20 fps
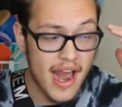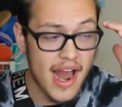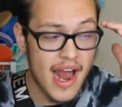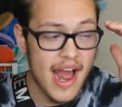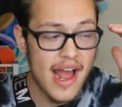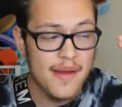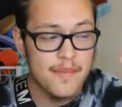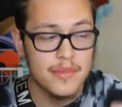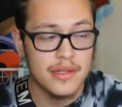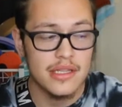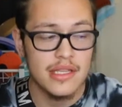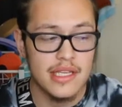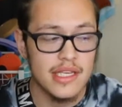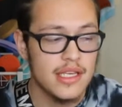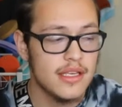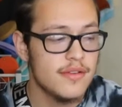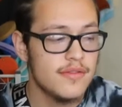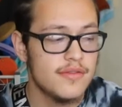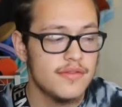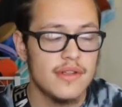I
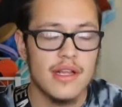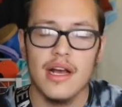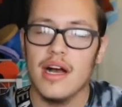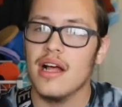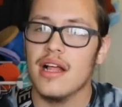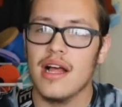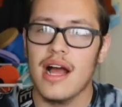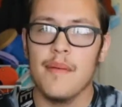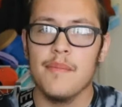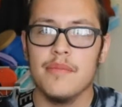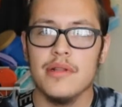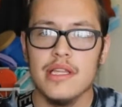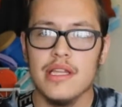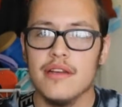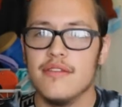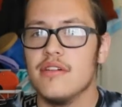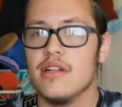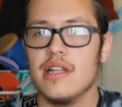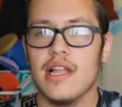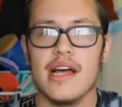believe
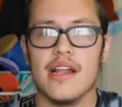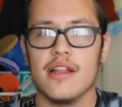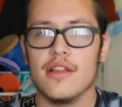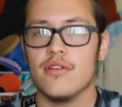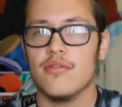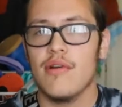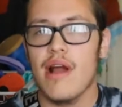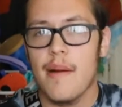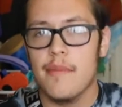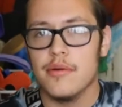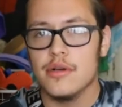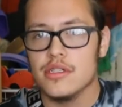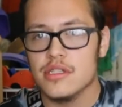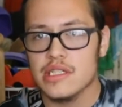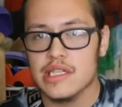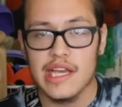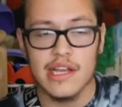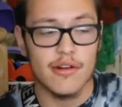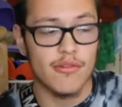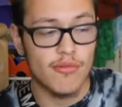a lot of the
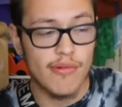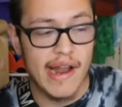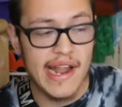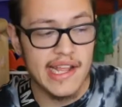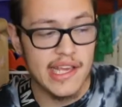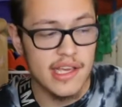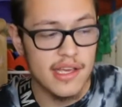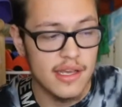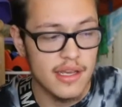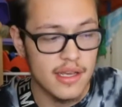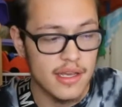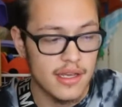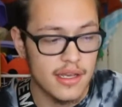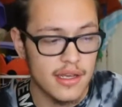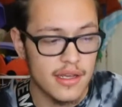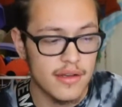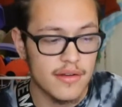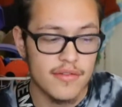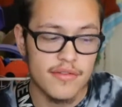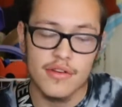rappers get ready
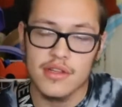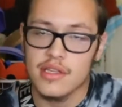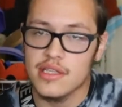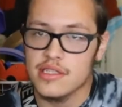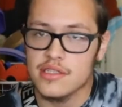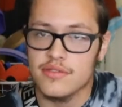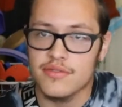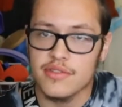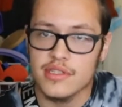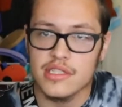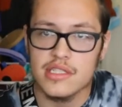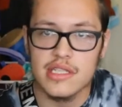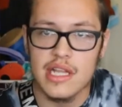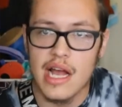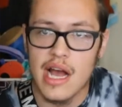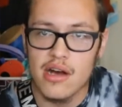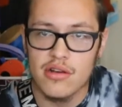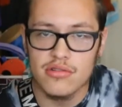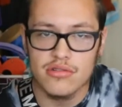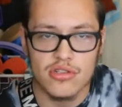for these
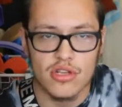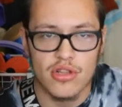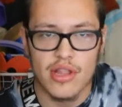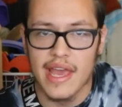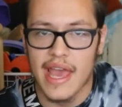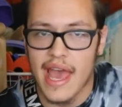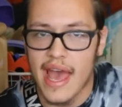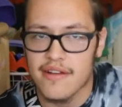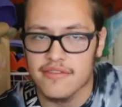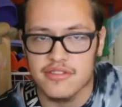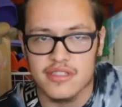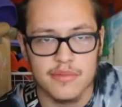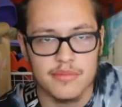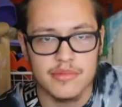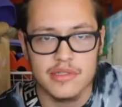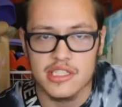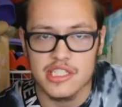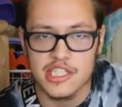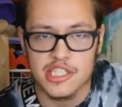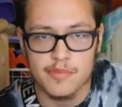freestyles so they have
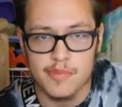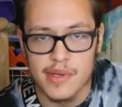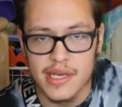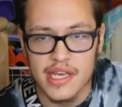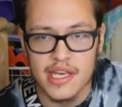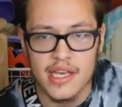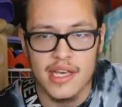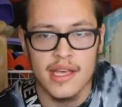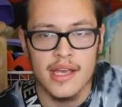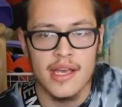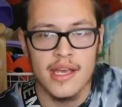something to spit.